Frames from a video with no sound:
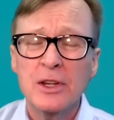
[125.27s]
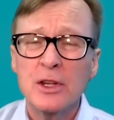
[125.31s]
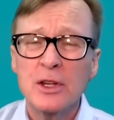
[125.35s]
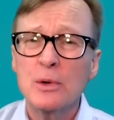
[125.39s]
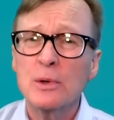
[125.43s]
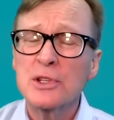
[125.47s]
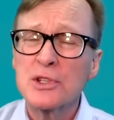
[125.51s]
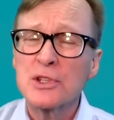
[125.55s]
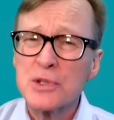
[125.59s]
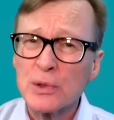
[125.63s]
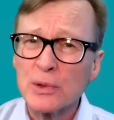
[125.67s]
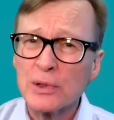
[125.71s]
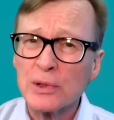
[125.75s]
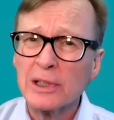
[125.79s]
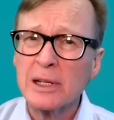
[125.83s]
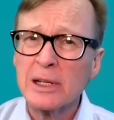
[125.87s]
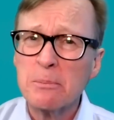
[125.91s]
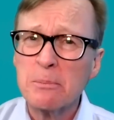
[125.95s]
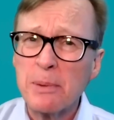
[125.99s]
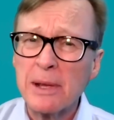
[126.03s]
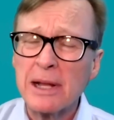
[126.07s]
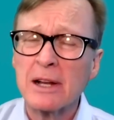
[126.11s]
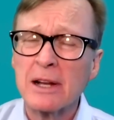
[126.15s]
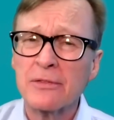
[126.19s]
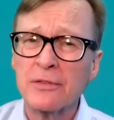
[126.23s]
You would certainly
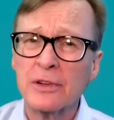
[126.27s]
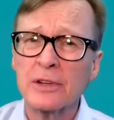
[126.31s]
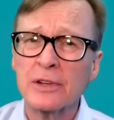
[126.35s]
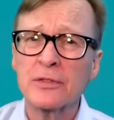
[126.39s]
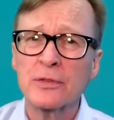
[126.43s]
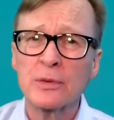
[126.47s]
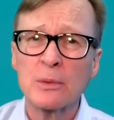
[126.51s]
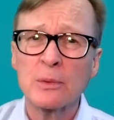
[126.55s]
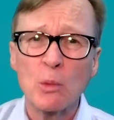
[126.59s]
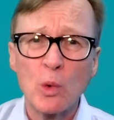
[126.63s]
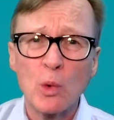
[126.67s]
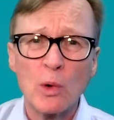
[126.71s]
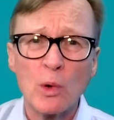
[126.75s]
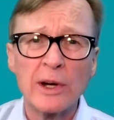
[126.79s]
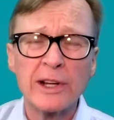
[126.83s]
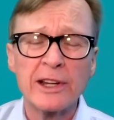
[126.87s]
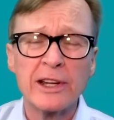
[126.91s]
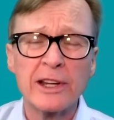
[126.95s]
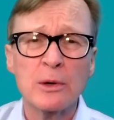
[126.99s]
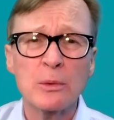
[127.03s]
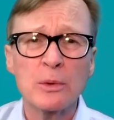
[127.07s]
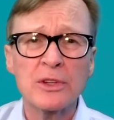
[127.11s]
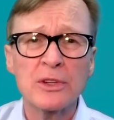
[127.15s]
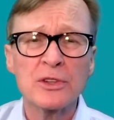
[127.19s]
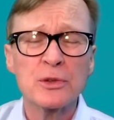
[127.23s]
benefit from
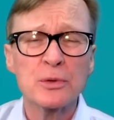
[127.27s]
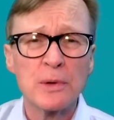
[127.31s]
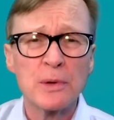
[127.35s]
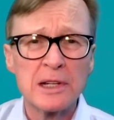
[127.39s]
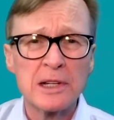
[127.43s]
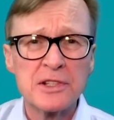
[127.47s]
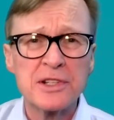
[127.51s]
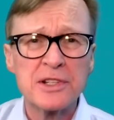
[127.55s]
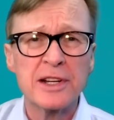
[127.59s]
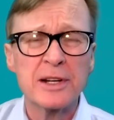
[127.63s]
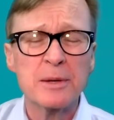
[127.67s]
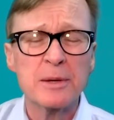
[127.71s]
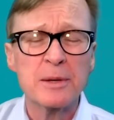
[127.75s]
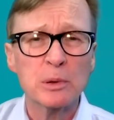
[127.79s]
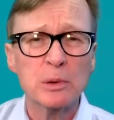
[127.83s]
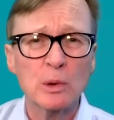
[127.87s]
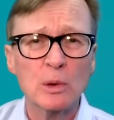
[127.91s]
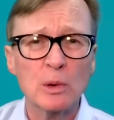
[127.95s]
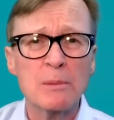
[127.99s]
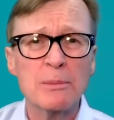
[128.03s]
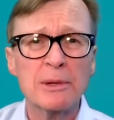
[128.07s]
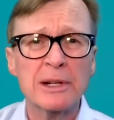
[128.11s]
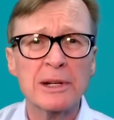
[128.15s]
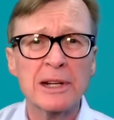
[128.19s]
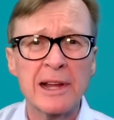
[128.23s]
working with trusted
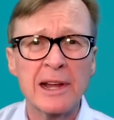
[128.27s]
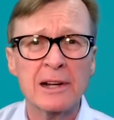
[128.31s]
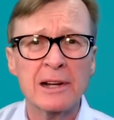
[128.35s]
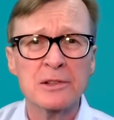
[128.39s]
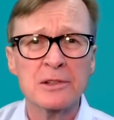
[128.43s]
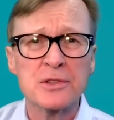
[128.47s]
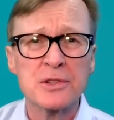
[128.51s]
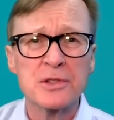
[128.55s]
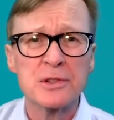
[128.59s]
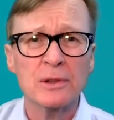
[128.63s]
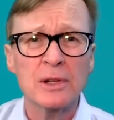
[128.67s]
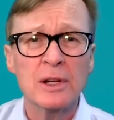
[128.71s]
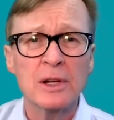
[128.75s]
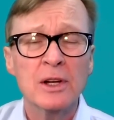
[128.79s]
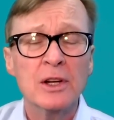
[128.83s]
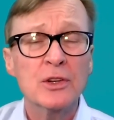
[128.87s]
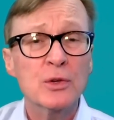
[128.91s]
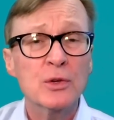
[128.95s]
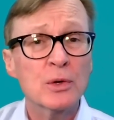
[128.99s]
employment counsel